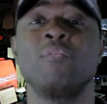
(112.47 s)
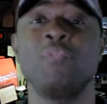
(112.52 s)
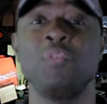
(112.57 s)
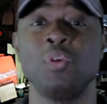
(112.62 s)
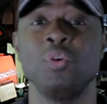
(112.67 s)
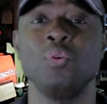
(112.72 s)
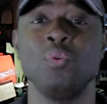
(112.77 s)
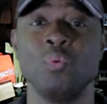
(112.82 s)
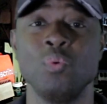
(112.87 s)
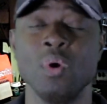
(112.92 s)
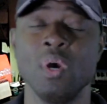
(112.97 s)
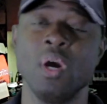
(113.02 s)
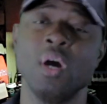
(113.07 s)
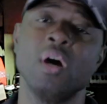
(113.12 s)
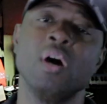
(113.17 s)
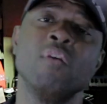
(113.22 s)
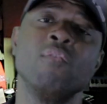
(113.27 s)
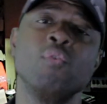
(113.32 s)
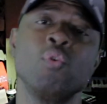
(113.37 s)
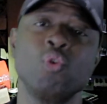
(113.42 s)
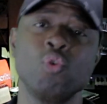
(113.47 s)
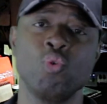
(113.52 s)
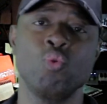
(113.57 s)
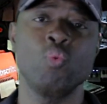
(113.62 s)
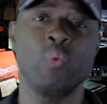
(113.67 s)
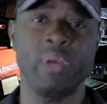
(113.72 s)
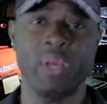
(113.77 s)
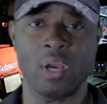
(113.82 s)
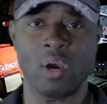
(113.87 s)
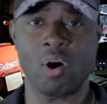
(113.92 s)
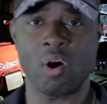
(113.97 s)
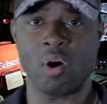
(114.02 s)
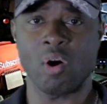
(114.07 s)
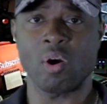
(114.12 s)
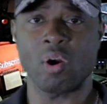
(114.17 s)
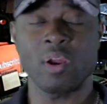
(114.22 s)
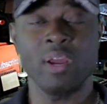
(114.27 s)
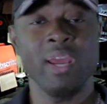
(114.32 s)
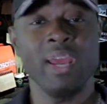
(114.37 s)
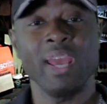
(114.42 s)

view of who we are.